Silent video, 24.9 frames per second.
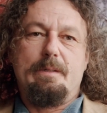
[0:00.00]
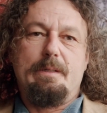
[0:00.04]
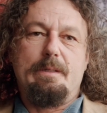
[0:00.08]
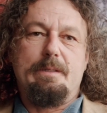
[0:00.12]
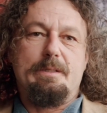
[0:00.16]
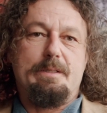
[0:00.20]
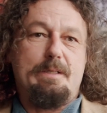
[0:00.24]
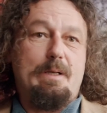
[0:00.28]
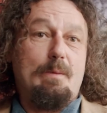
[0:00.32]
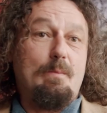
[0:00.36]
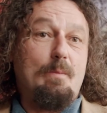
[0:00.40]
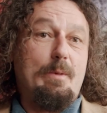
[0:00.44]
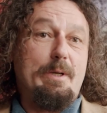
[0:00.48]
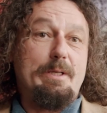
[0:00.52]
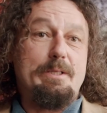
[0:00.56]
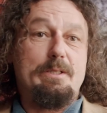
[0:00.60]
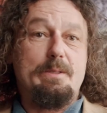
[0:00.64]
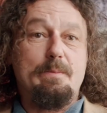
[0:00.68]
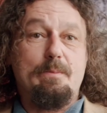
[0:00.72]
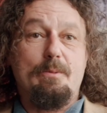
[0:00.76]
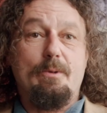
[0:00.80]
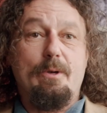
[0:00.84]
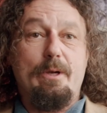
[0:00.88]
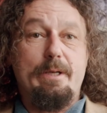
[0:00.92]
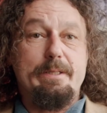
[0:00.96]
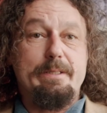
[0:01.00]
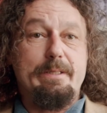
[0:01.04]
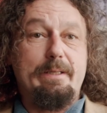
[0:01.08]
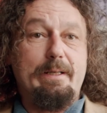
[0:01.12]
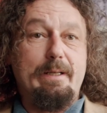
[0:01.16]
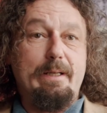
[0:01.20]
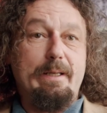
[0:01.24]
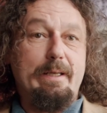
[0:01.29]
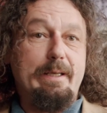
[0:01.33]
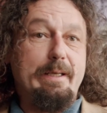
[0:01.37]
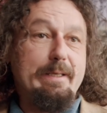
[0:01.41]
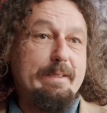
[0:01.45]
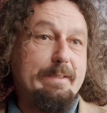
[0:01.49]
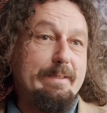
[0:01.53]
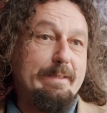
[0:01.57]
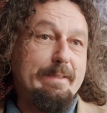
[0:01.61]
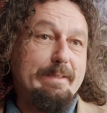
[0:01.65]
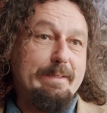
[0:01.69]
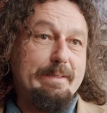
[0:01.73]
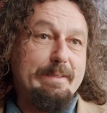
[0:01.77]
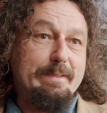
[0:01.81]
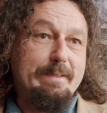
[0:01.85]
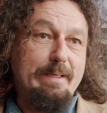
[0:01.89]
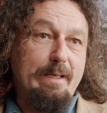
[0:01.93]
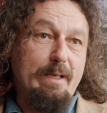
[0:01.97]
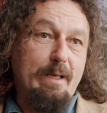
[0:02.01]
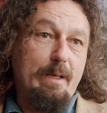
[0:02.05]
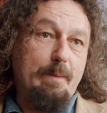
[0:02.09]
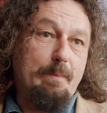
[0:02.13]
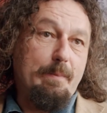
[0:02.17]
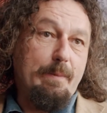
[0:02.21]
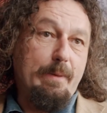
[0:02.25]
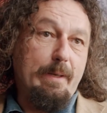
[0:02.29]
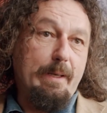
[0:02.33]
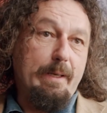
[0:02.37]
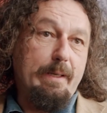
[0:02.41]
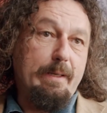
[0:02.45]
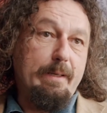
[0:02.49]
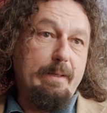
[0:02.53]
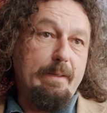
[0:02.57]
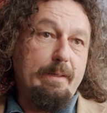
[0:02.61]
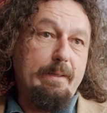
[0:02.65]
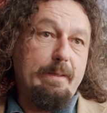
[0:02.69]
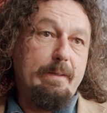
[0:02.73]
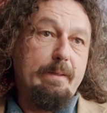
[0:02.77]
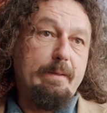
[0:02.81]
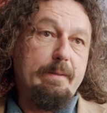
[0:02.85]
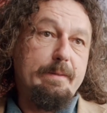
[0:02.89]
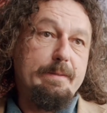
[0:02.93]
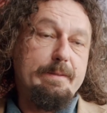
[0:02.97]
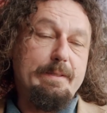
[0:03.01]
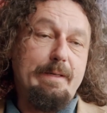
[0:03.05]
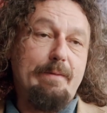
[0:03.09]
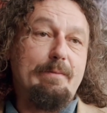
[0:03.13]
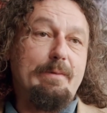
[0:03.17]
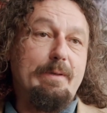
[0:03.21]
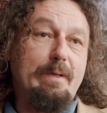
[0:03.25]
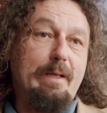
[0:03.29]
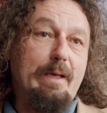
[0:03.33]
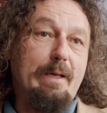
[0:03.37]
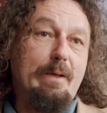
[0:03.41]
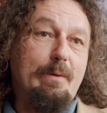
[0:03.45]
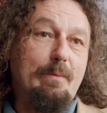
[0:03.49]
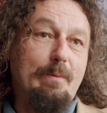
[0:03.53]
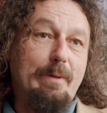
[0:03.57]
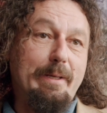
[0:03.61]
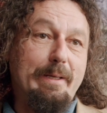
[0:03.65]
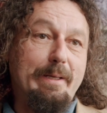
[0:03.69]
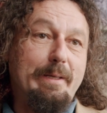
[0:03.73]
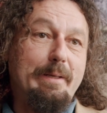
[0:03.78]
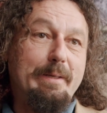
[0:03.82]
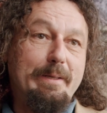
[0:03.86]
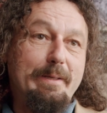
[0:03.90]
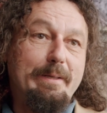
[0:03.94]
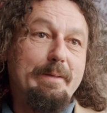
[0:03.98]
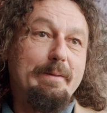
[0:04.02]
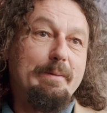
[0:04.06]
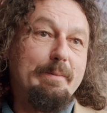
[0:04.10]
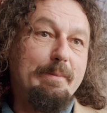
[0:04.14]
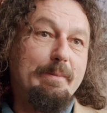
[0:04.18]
in some ways surprisingly easy to set up a 7-day a week